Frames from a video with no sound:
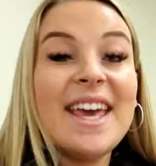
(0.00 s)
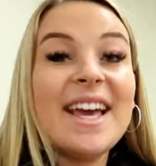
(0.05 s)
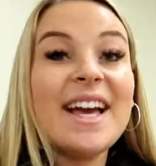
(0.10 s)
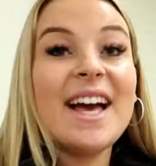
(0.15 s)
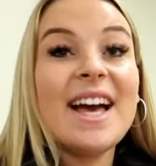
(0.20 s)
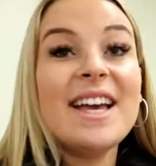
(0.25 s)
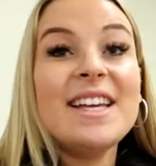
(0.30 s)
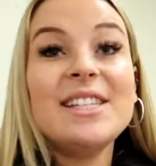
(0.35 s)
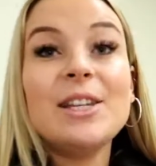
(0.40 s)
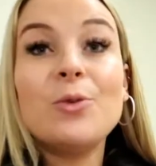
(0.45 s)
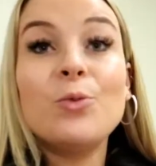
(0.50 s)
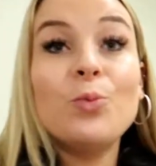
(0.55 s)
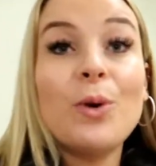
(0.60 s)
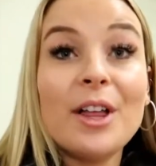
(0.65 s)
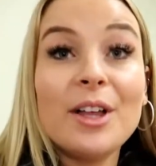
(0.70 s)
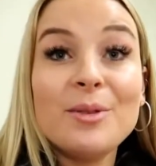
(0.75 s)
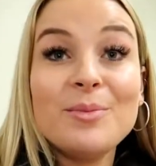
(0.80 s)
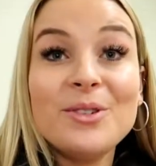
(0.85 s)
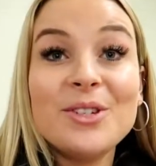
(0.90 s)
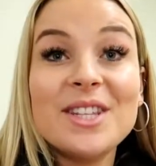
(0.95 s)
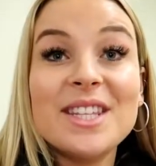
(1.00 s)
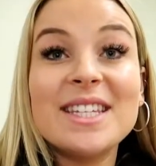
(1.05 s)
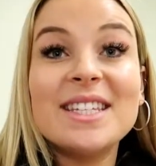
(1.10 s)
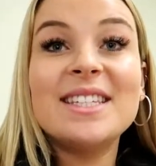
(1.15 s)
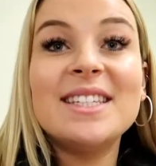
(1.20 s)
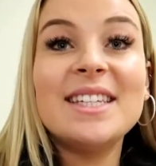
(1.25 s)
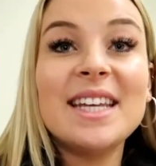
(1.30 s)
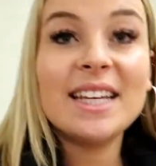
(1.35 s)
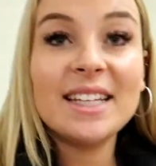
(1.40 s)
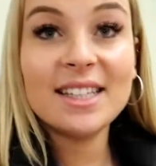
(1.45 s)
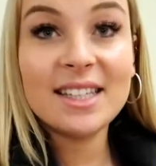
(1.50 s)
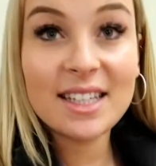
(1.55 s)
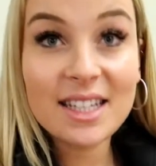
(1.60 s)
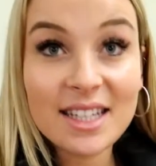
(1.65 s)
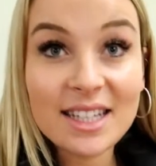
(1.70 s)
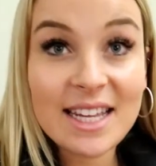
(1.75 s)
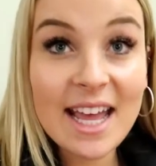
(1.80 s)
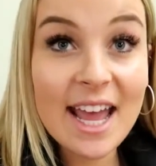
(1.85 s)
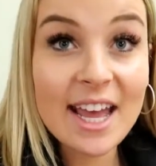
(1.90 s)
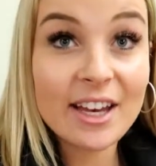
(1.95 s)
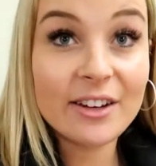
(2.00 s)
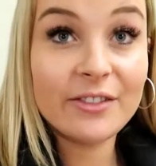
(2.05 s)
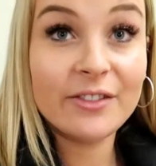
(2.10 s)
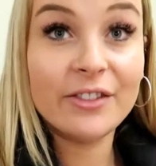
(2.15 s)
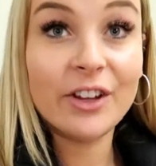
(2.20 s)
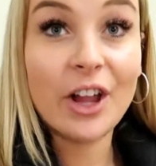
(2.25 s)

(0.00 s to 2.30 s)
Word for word: Hey guys, and welcome to the 6th day of